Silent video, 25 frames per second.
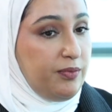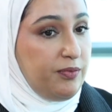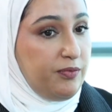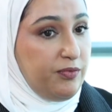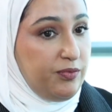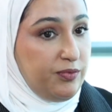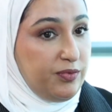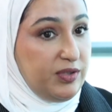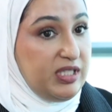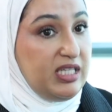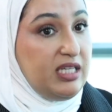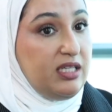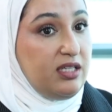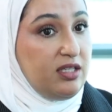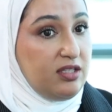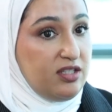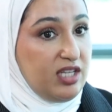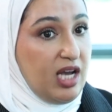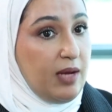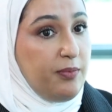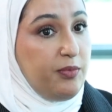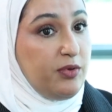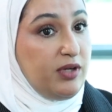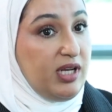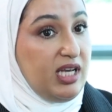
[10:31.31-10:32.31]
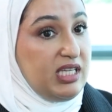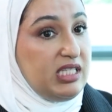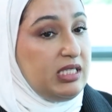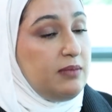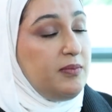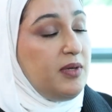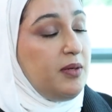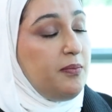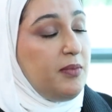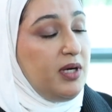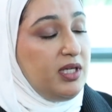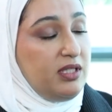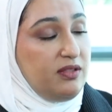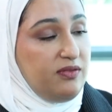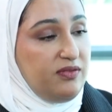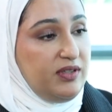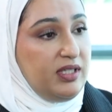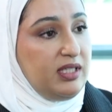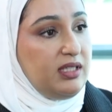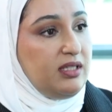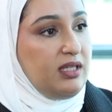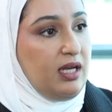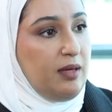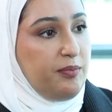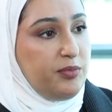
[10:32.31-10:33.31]
serious hypoglycemia might
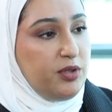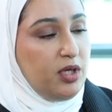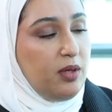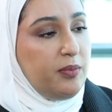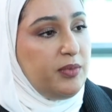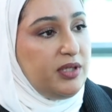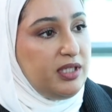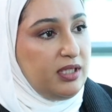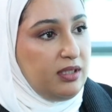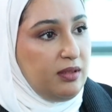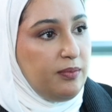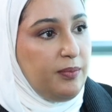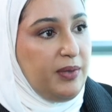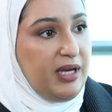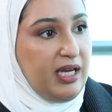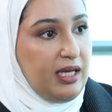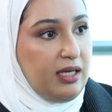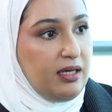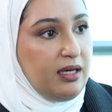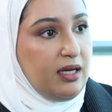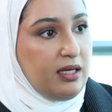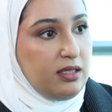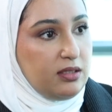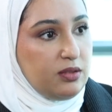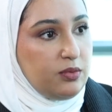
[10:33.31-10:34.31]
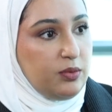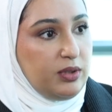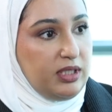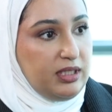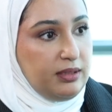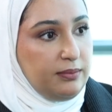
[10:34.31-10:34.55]
feel abdominal pain as well.